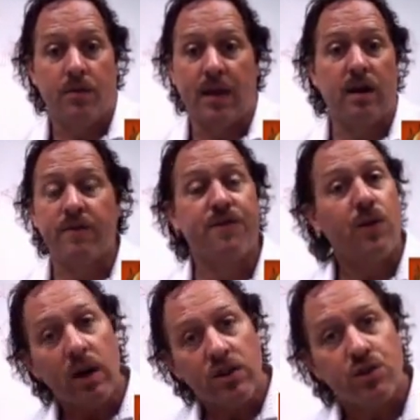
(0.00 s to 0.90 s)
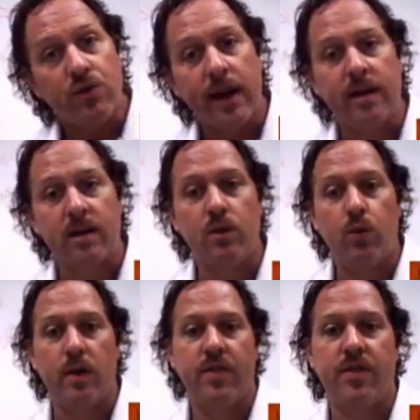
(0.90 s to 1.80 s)
they are frustrated
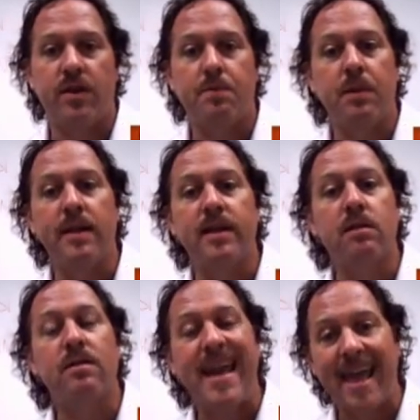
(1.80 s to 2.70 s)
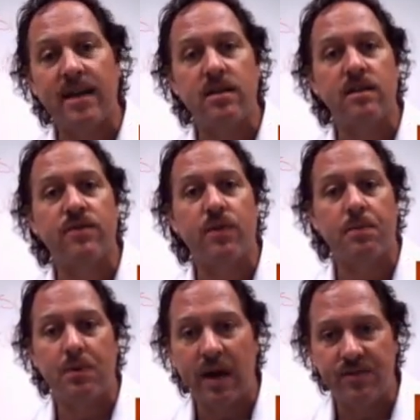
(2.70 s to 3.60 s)
with their political candidates for
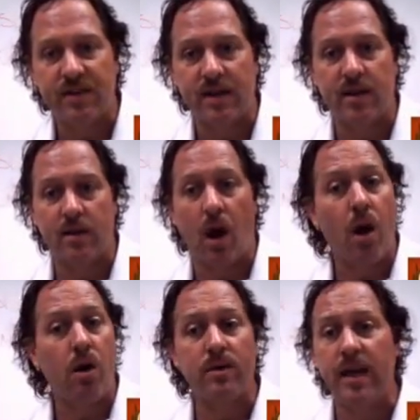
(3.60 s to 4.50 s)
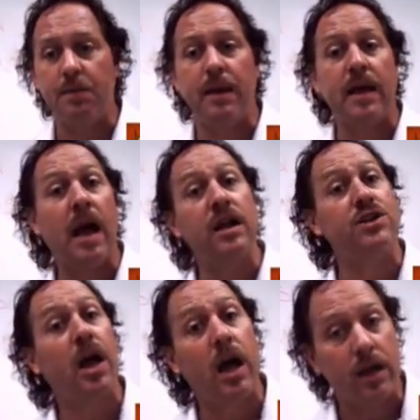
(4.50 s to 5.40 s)
president, all keeping
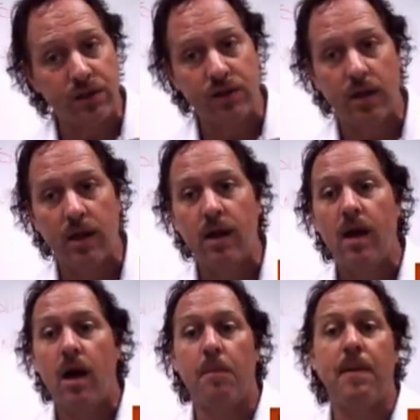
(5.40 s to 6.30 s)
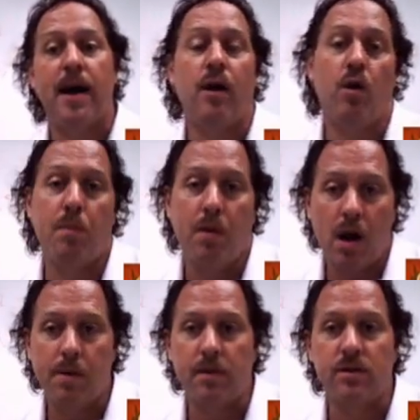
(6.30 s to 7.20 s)
hush-hush about
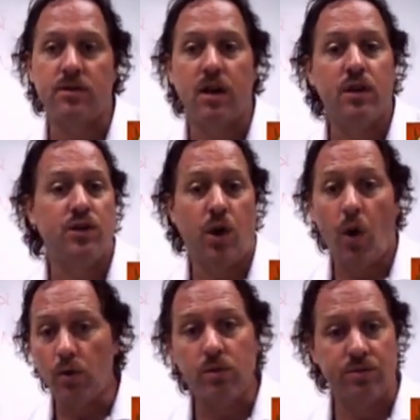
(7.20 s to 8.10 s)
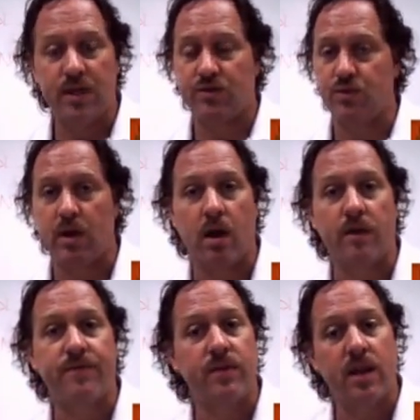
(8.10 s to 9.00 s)
Obama's total disregard
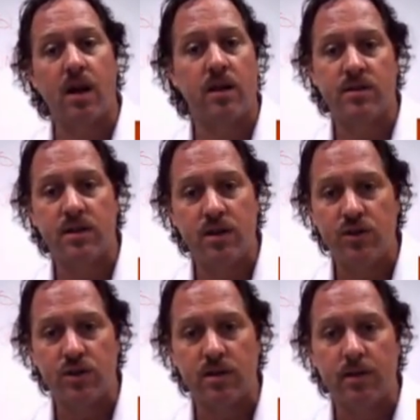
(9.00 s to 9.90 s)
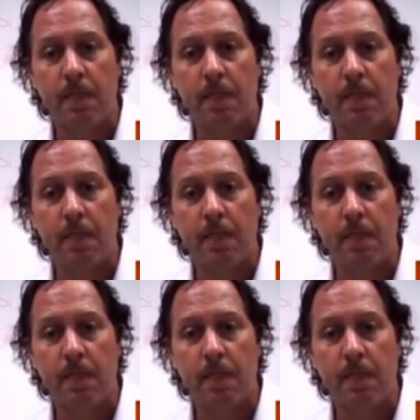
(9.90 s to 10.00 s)
for the Constitution.